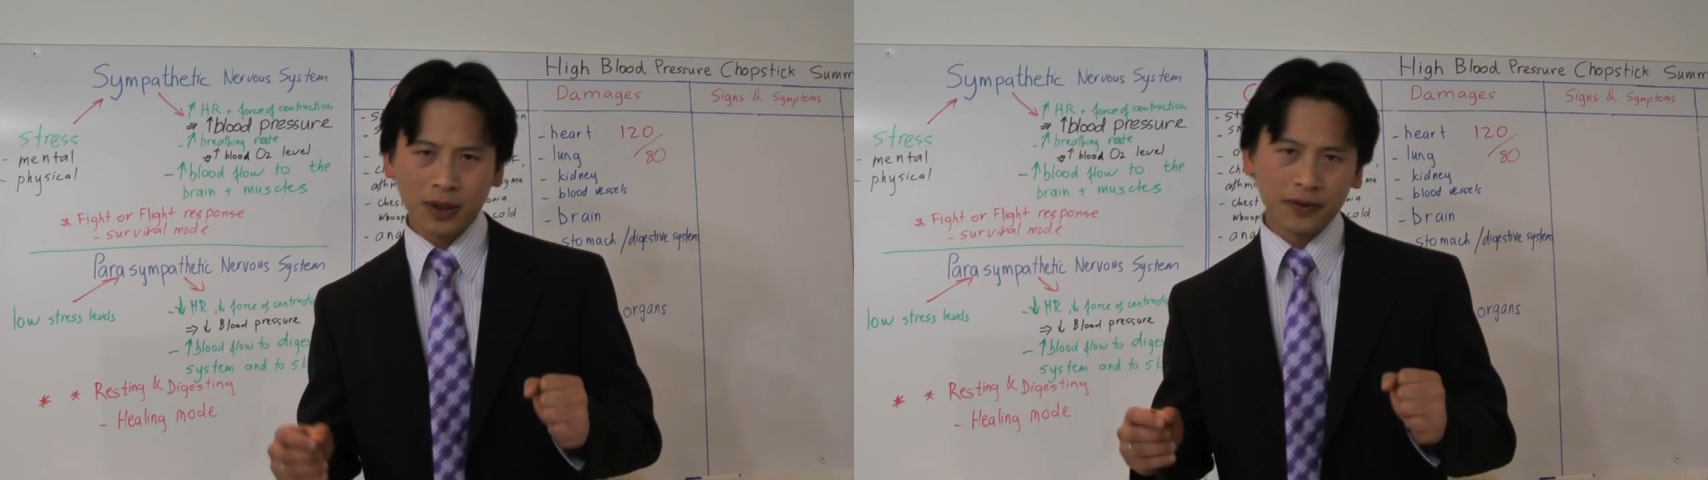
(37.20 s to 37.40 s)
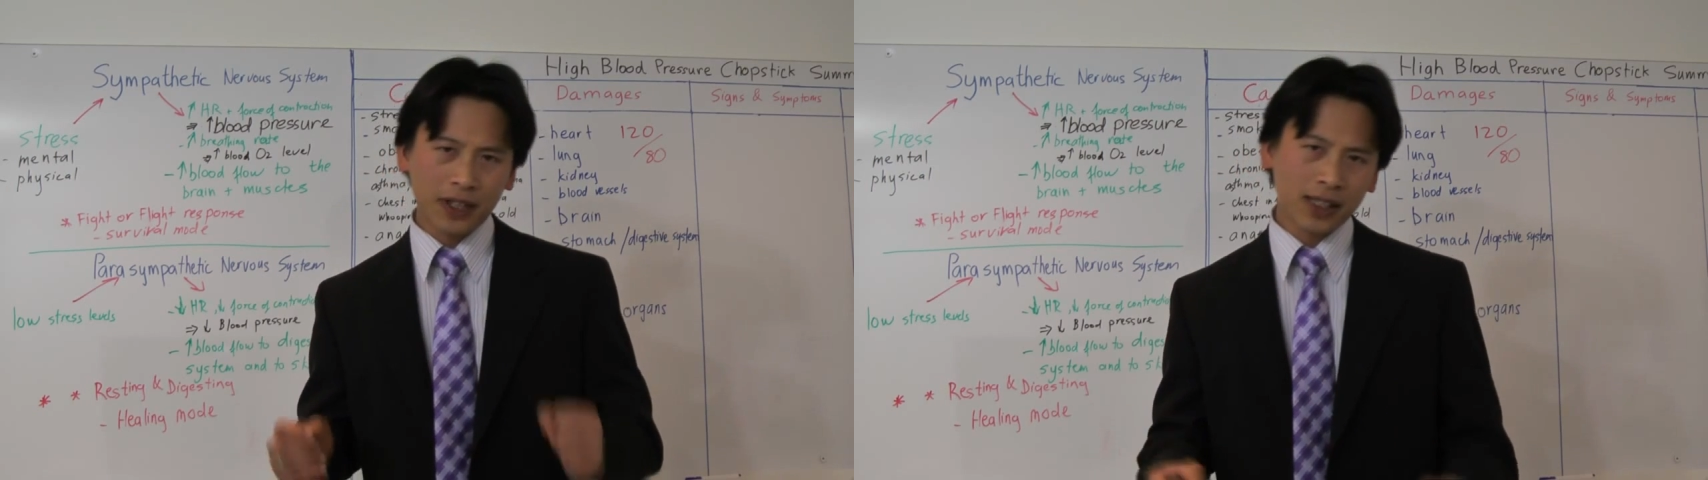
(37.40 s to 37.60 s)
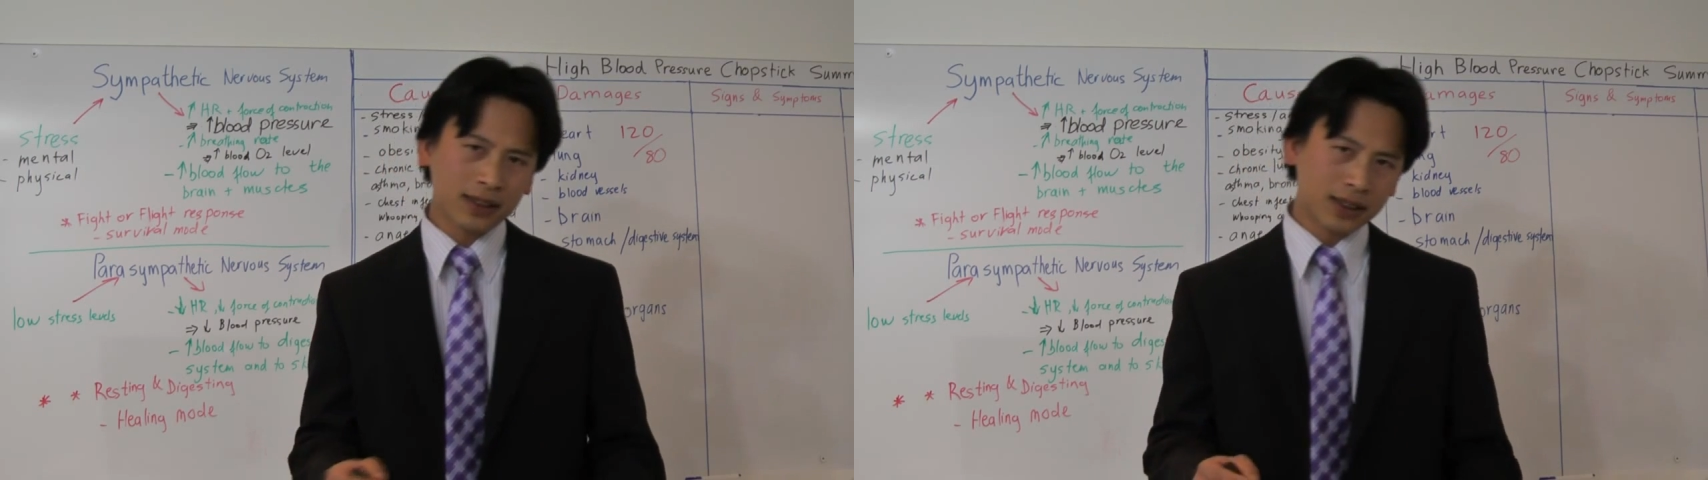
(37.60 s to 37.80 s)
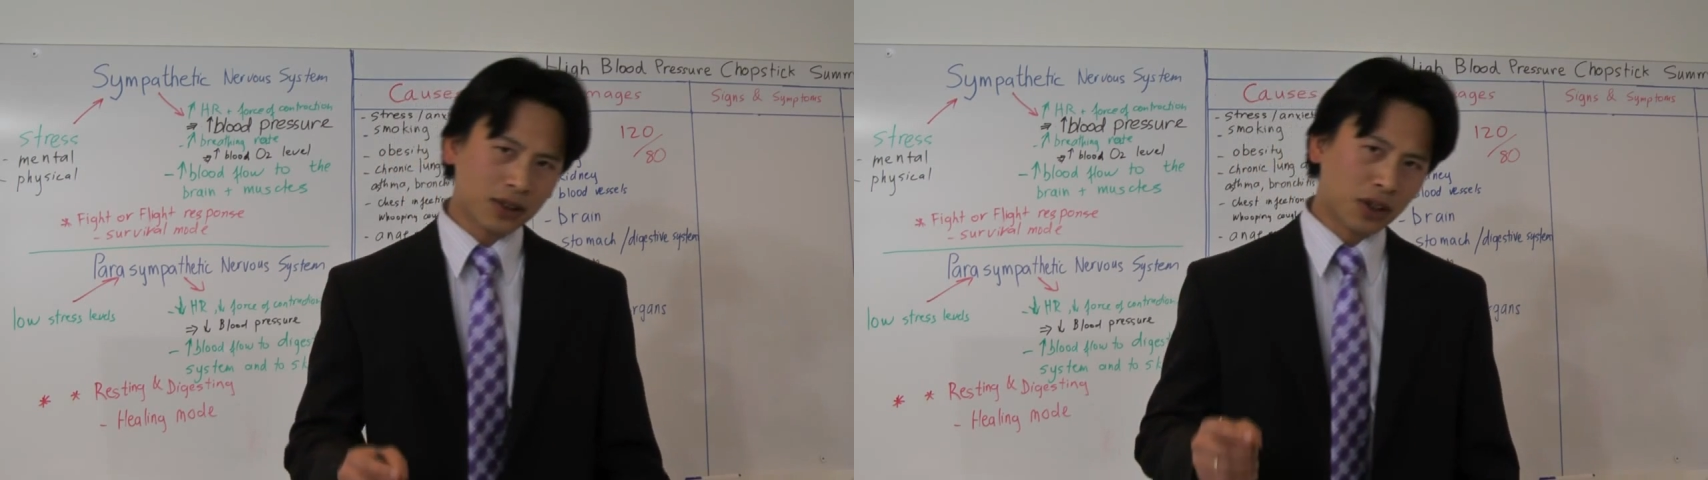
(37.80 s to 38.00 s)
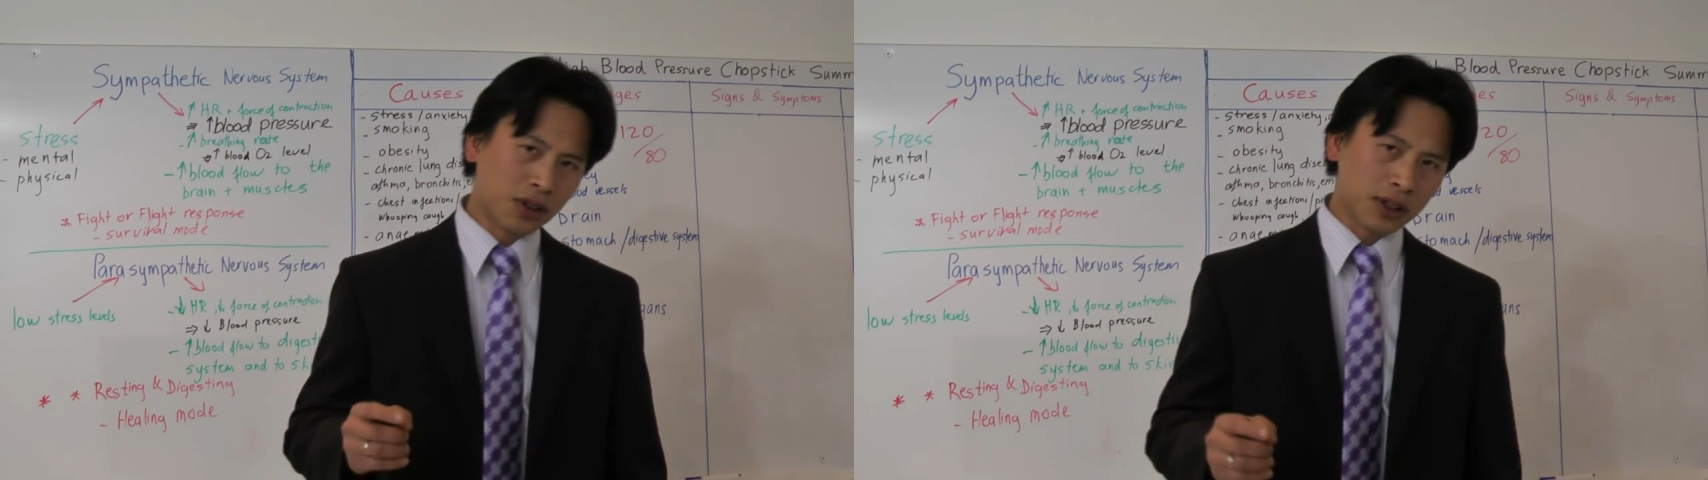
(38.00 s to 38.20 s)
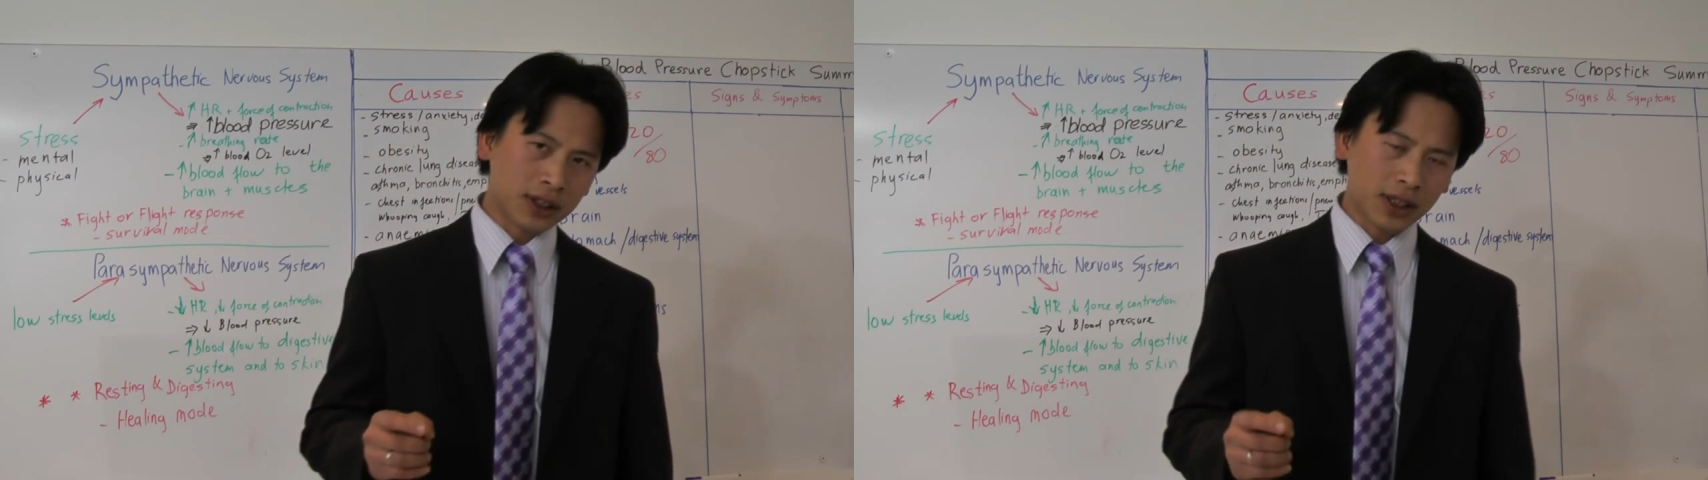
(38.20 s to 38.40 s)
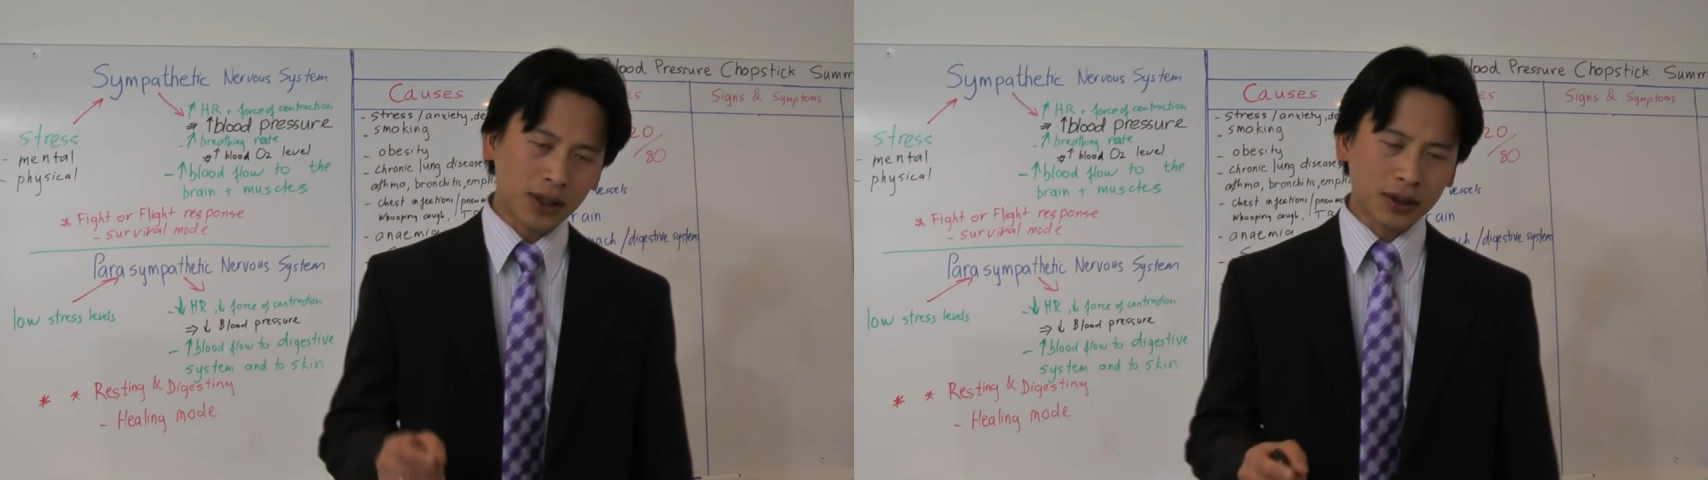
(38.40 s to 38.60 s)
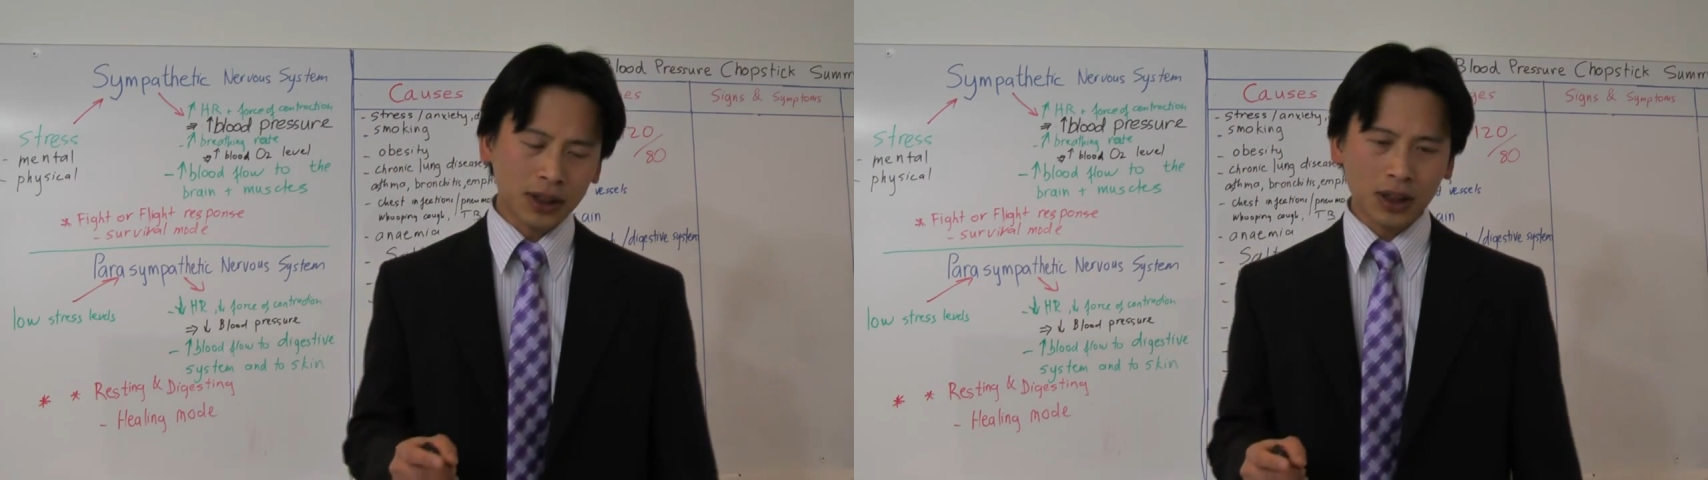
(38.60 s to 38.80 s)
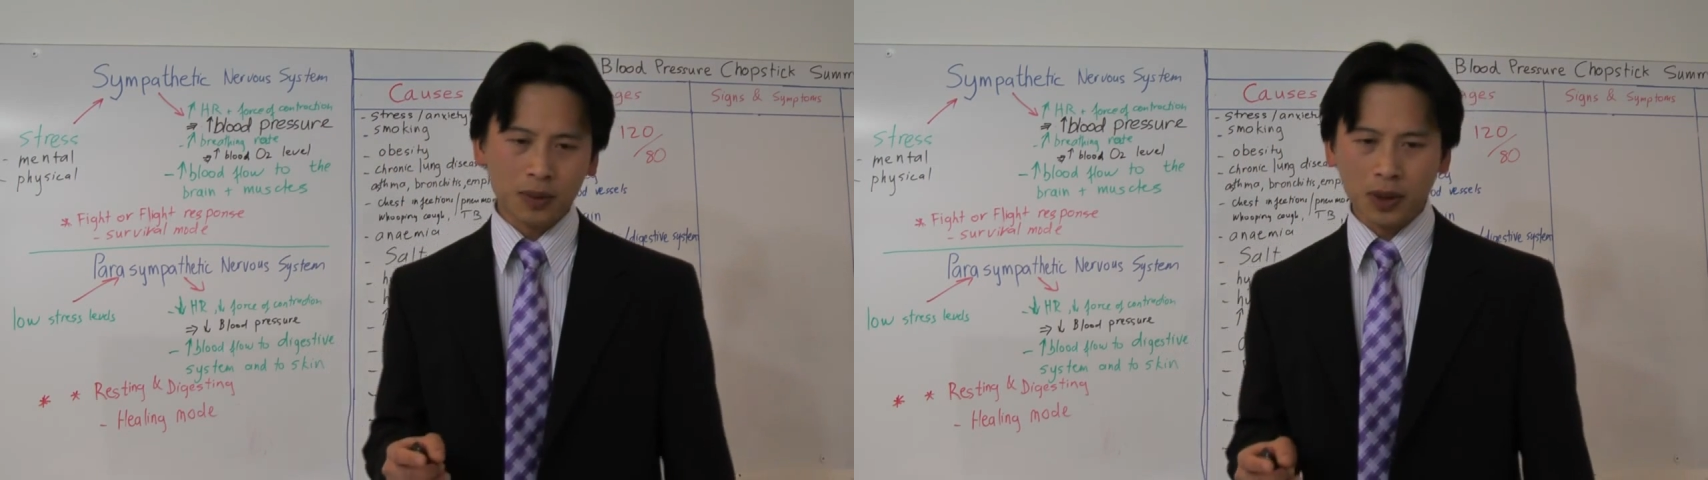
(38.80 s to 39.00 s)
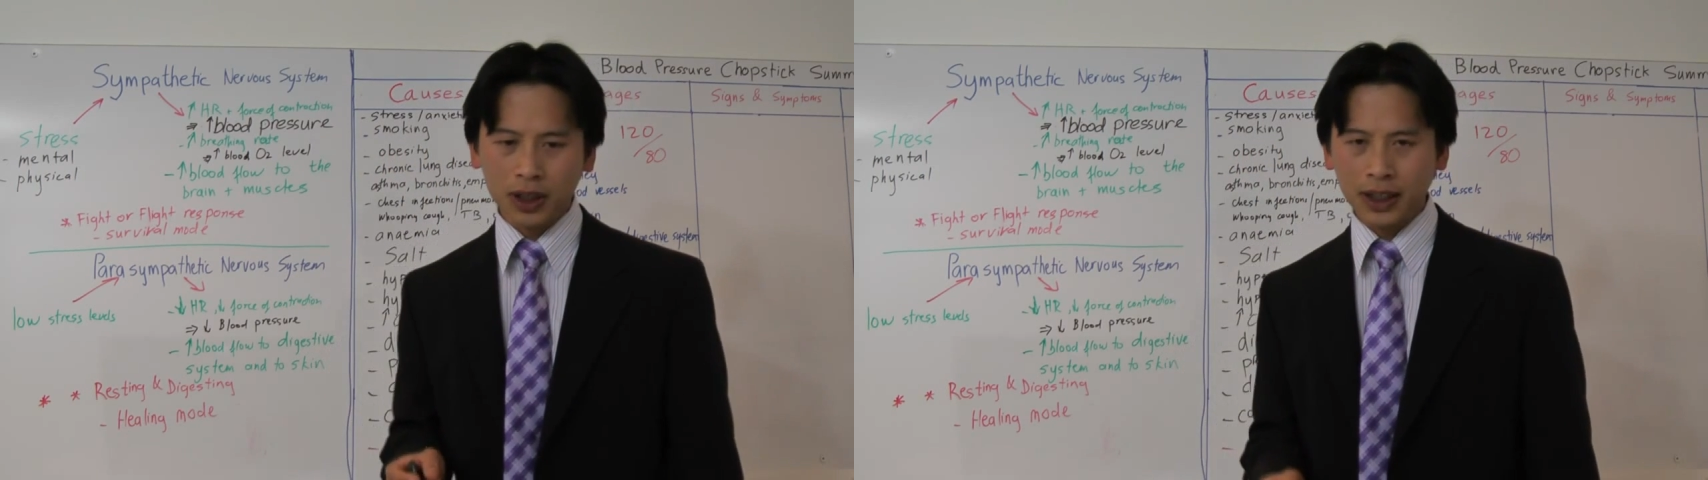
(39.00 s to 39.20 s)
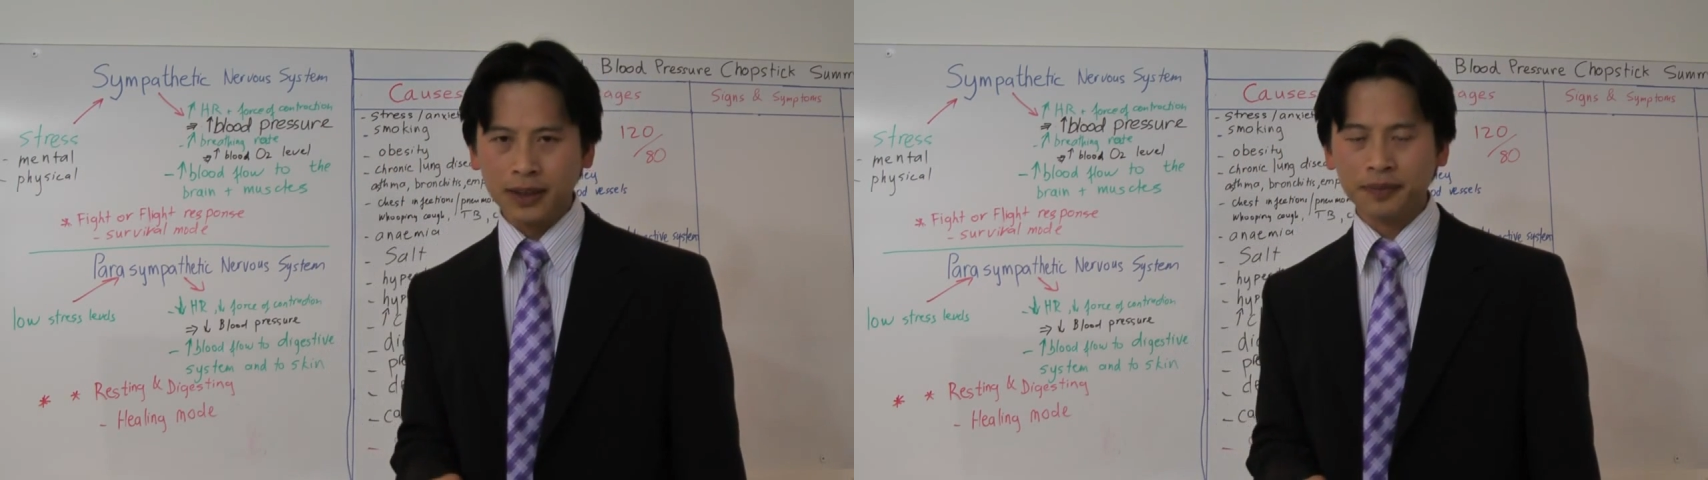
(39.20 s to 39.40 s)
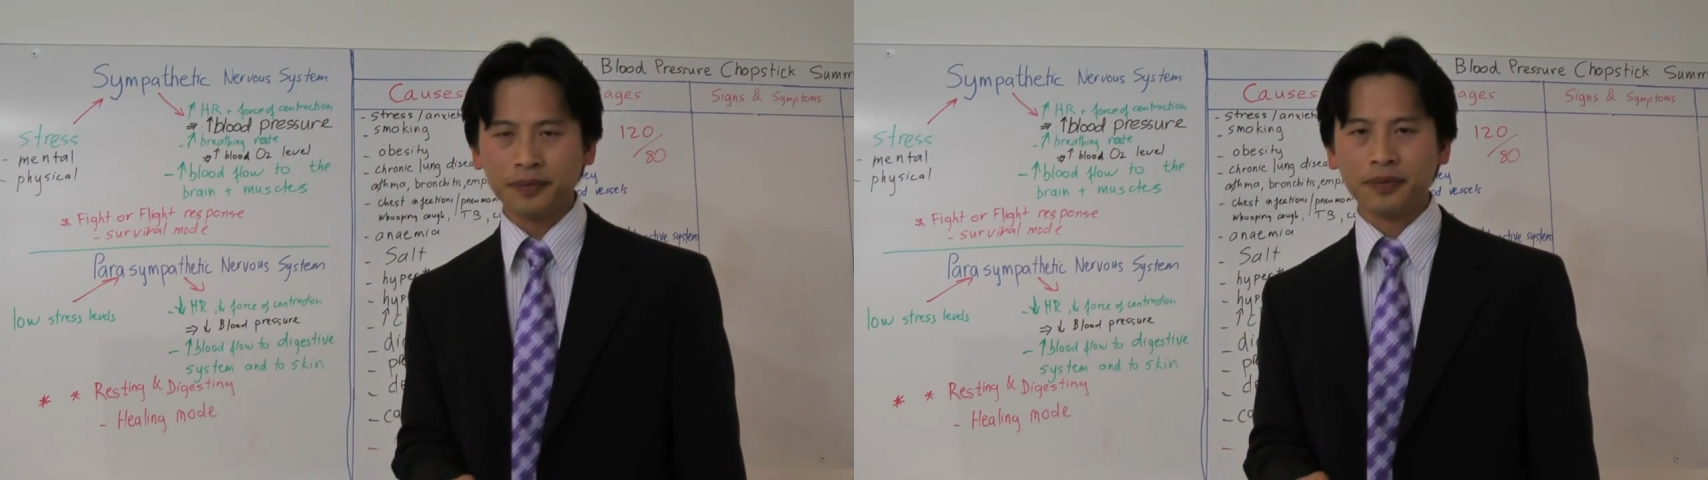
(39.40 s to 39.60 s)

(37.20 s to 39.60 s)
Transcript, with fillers: of the fastest growing cells in your body.